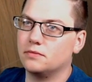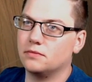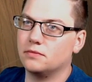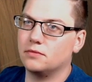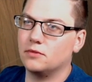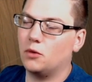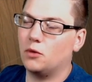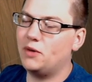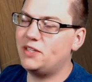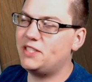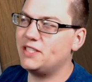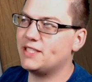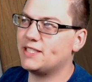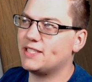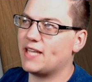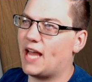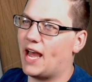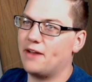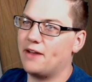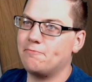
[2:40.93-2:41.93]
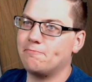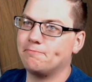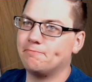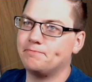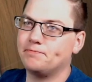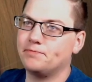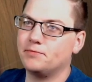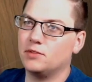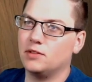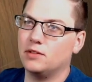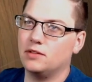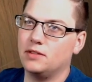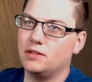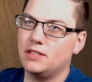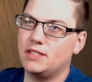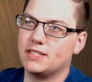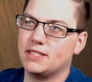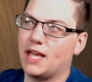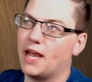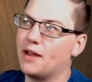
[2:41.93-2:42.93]
Which is sad.
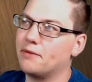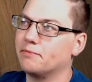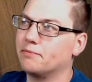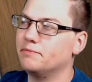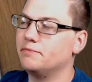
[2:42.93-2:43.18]
It's sad.